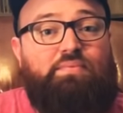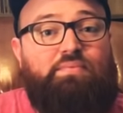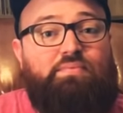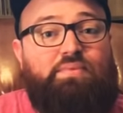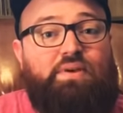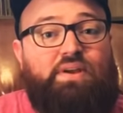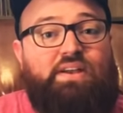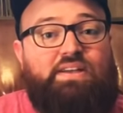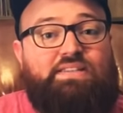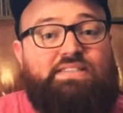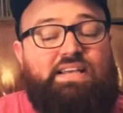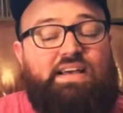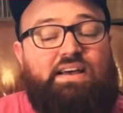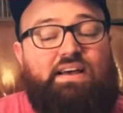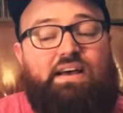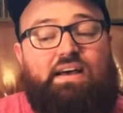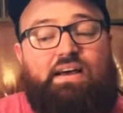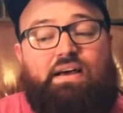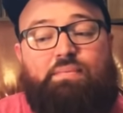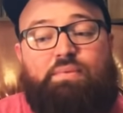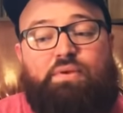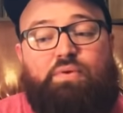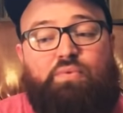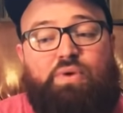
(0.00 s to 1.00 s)
because,
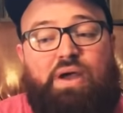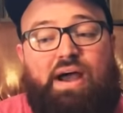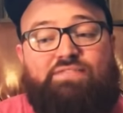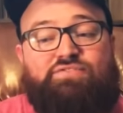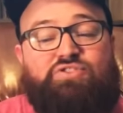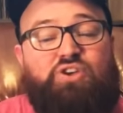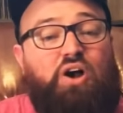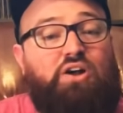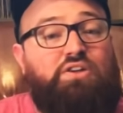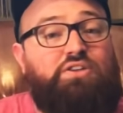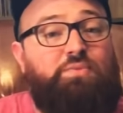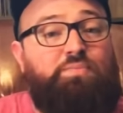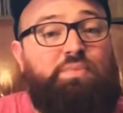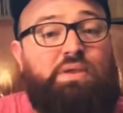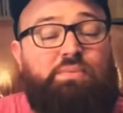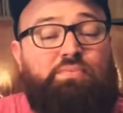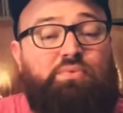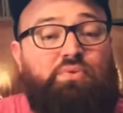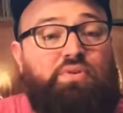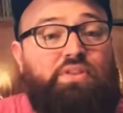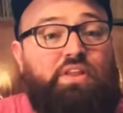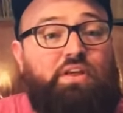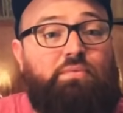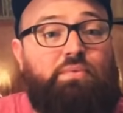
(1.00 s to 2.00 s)
I've talked to
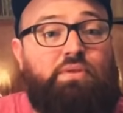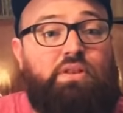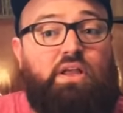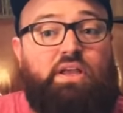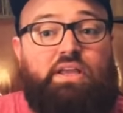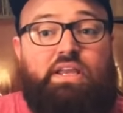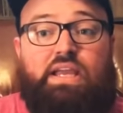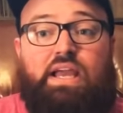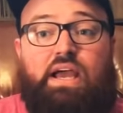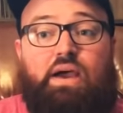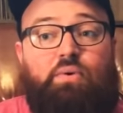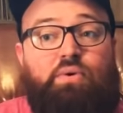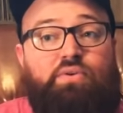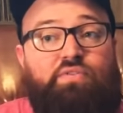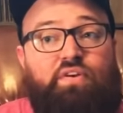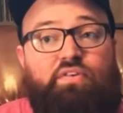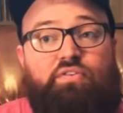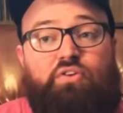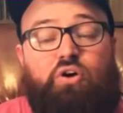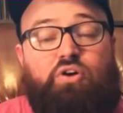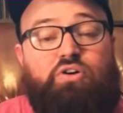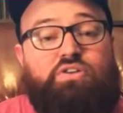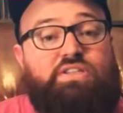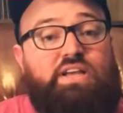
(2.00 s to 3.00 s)
people and they've been like, yeah, we've
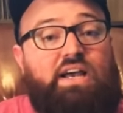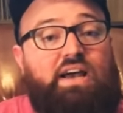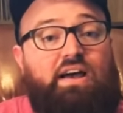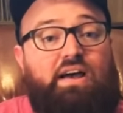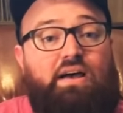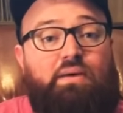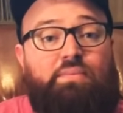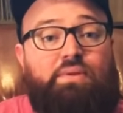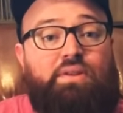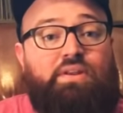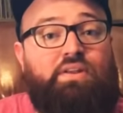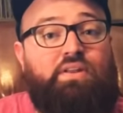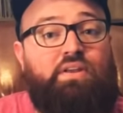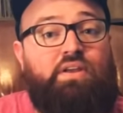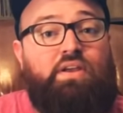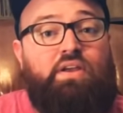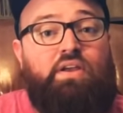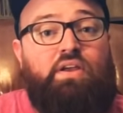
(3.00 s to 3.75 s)
having a hard time, and